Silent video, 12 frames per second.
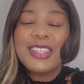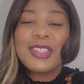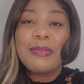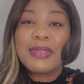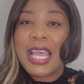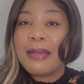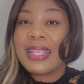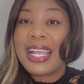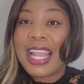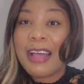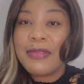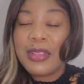Sometimes
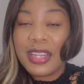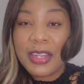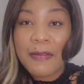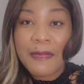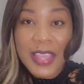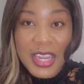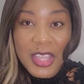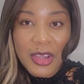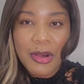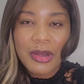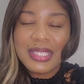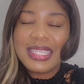I'll have little
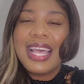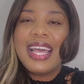videos,